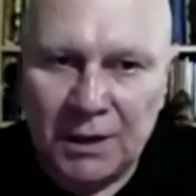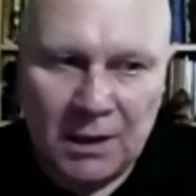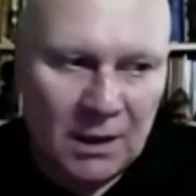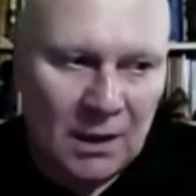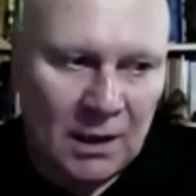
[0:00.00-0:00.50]

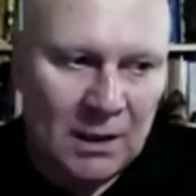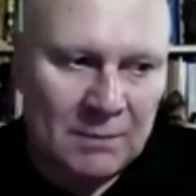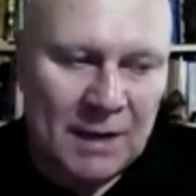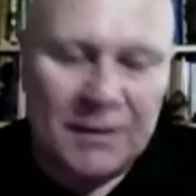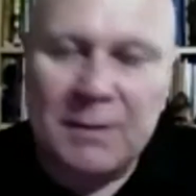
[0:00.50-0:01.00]

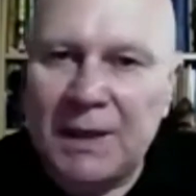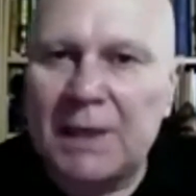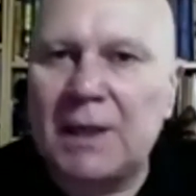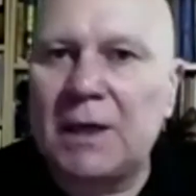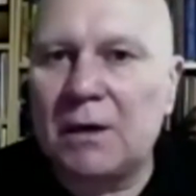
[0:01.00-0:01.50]
and the
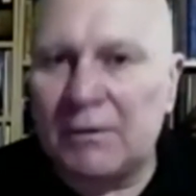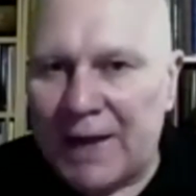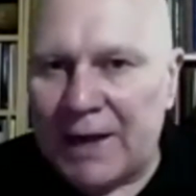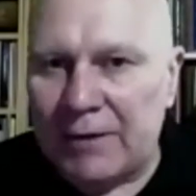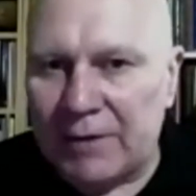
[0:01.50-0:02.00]
beginning of
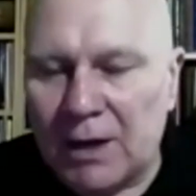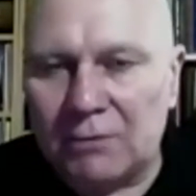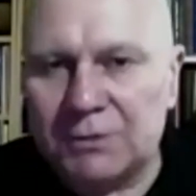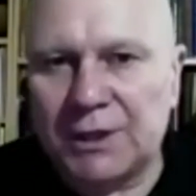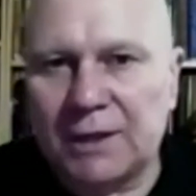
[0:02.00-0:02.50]
agriculture.